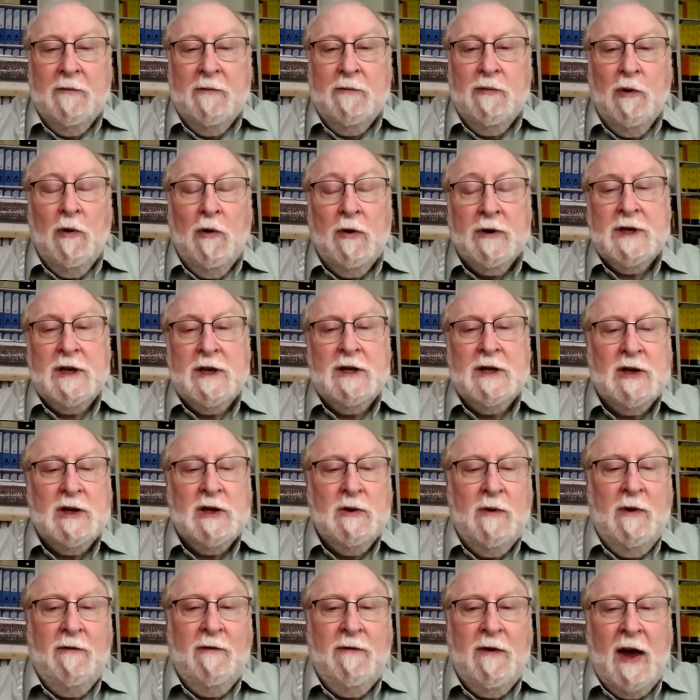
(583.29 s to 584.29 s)
brought
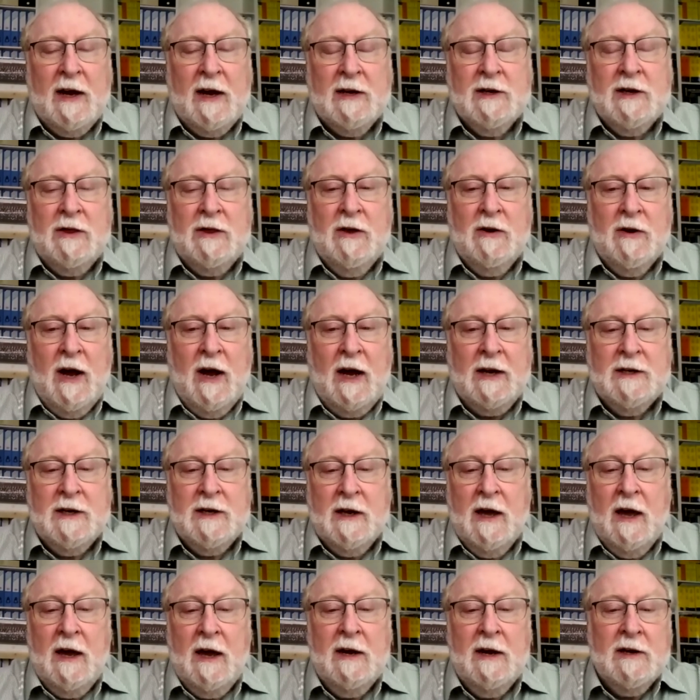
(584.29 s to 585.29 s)
into effect in the United
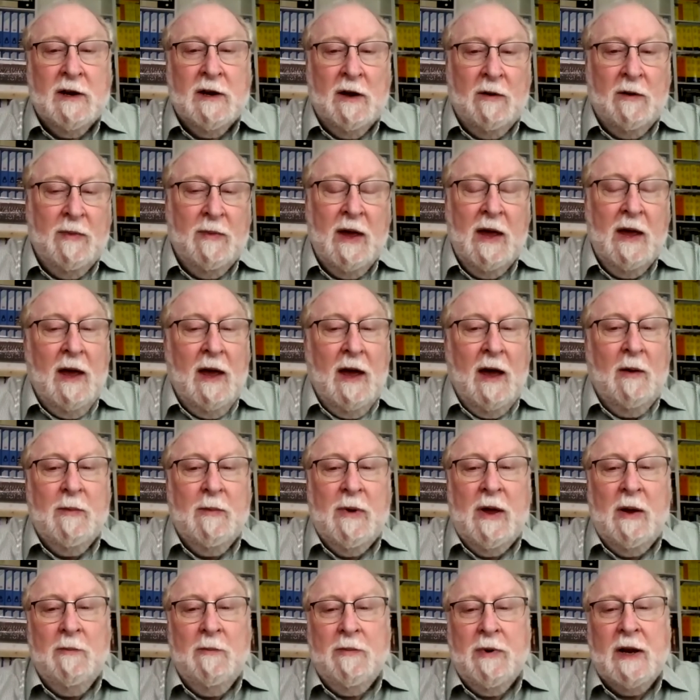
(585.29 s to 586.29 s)
Kingdom
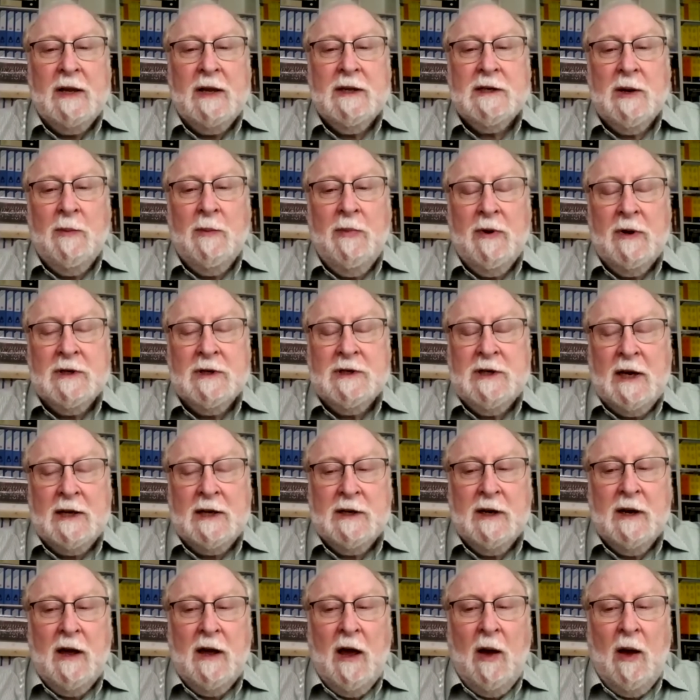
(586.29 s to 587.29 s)
in principle
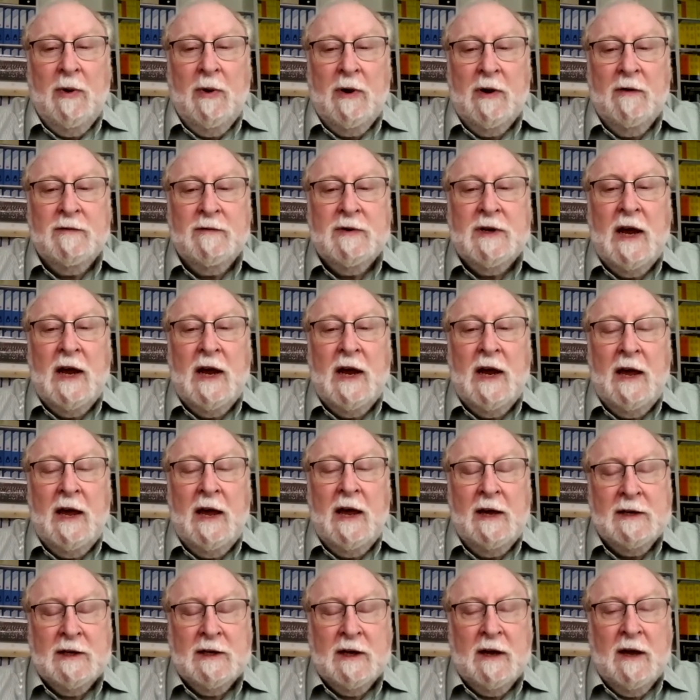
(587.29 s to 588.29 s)
just a couple of
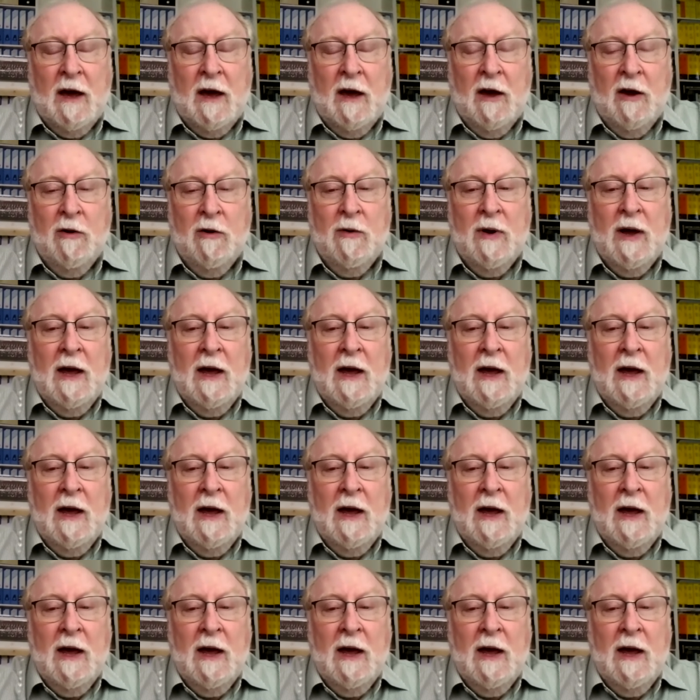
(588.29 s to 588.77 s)
days ago,